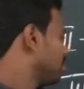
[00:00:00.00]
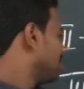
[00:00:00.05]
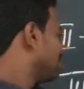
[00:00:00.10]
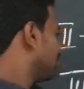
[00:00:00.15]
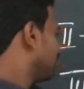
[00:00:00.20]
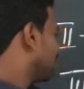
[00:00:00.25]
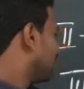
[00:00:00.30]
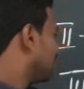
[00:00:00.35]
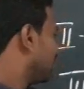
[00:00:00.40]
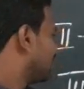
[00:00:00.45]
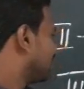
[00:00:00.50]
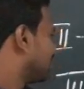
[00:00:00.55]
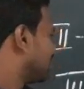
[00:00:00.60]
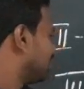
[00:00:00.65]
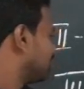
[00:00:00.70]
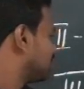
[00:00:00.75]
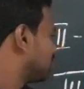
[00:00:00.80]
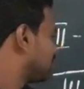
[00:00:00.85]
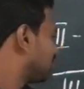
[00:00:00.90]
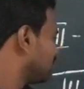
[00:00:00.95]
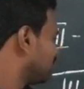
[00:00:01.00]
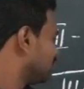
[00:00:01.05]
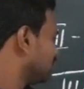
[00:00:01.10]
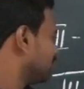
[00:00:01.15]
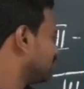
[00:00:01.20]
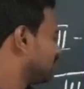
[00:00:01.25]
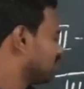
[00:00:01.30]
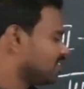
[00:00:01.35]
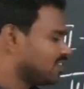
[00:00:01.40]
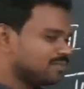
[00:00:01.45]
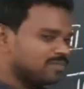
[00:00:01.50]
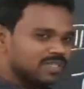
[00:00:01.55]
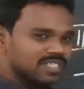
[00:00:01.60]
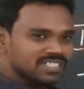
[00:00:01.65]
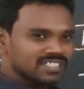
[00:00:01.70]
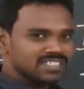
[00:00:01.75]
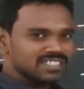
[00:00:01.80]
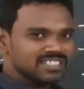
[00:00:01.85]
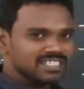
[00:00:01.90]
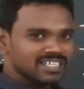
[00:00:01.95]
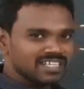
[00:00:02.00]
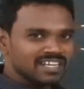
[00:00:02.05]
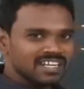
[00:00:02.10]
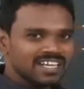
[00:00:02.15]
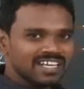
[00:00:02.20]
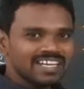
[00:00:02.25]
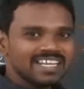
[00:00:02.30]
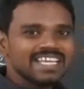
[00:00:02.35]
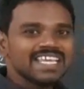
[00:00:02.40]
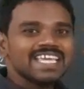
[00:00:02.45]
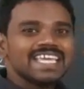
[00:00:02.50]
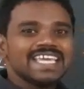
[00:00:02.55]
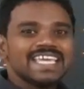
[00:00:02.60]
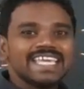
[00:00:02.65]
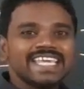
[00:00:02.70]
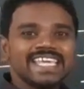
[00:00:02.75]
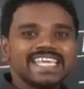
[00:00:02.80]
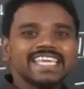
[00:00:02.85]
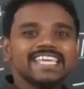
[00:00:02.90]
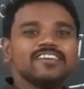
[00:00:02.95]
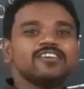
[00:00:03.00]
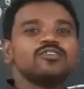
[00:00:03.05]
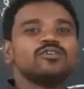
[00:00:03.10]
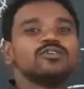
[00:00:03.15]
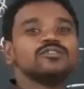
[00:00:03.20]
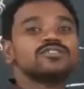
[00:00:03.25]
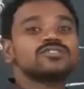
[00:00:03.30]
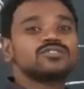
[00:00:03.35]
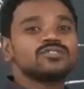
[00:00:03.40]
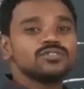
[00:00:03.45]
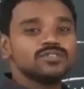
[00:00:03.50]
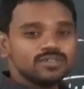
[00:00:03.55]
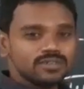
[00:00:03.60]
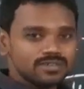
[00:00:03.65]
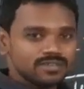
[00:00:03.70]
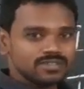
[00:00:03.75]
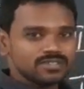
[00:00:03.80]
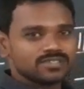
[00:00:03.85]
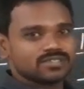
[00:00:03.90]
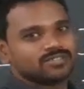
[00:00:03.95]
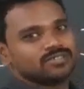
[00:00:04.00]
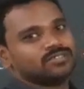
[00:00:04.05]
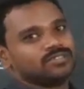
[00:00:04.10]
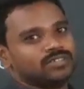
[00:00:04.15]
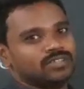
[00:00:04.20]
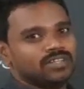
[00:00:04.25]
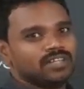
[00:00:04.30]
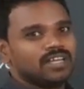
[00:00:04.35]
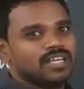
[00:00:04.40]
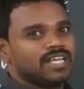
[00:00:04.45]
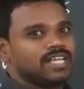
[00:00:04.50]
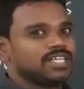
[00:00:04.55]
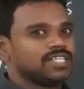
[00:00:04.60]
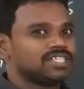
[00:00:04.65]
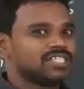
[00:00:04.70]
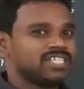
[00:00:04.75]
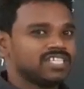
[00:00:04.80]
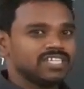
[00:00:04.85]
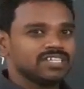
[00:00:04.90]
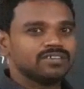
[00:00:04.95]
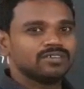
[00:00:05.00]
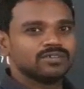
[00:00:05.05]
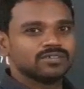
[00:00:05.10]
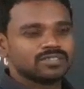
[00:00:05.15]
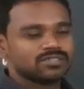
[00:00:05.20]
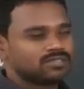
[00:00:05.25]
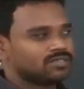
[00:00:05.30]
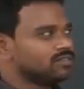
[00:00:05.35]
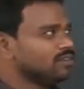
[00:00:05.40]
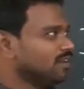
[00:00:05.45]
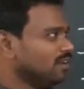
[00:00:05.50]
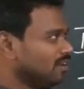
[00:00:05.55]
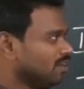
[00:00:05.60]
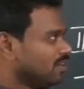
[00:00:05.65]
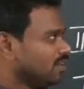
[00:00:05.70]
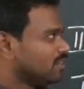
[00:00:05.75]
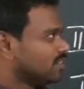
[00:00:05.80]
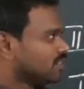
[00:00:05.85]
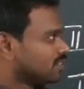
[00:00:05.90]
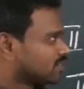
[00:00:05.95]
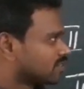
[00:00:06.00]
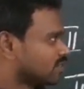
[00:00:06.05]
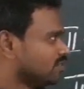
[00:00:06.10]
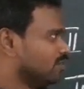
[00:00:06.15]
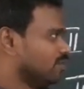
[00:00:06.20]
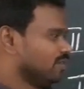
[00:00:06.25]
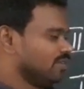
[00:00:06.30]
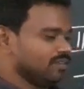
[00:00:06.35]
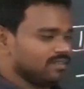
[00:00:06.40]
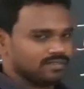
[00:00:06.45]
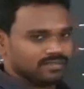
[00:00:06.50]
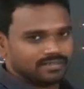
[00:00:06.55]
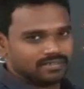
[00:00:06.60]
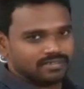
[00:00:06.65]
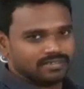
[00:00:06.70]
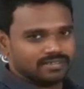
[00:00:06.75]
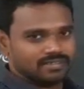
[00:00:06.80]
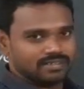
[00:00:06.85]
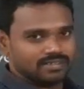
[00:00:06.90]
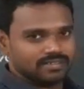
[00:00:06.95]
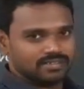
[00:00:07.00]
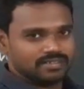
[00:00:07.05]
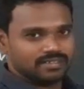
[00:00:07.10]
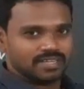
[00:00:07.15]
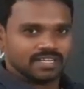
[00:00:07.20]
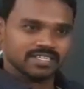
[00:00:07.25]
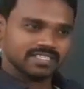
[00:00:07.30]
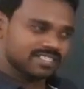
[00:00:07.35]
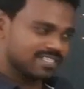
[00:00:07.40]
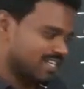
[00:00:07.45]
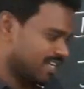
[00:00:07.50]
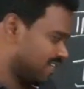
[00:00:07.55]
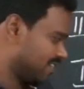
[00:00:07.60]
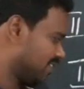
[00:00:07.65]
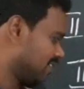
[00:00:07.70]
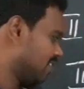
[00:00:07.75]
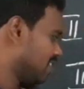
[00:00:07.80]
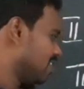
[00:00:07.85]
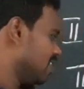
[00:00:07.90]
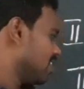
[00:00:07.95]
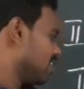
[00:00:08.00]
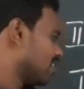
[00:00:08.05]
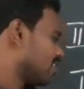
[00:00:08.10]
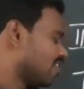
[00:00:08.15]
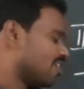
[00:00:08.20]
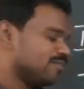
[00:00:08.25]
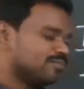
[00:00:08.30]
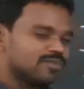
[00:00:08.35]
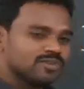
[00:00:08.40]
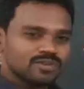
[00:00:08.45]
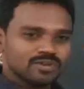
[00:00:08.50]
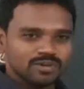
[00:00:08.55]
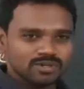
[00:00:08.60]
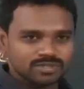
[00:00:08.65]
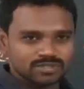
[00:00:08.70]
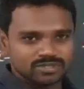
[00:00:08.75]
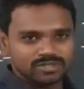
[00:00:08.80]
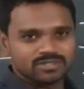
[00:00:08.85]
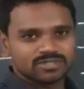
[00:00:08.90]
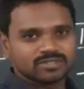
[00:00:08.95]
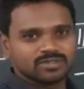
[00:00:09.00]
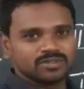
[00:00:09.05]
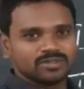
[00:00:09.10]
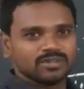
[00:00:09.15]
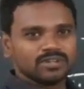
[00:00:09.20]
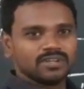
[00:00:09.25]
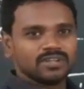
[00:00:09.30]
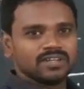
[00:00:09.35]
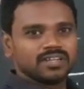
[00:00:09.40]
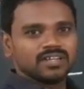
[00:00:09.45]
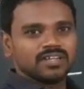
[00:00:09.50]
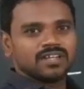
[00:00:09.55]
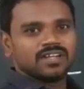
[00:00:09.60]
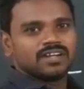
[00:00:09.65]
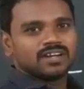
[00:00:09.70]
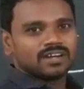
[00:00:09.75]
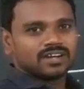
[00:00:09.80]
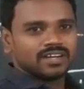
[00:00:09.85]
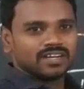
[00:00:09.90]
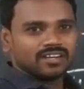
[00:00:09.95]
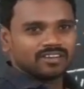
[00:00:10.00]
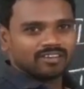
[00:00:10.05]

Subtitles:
When it comes to third person singular, he goes to school. She goes to school. Understand? Ramu goes to school. Right.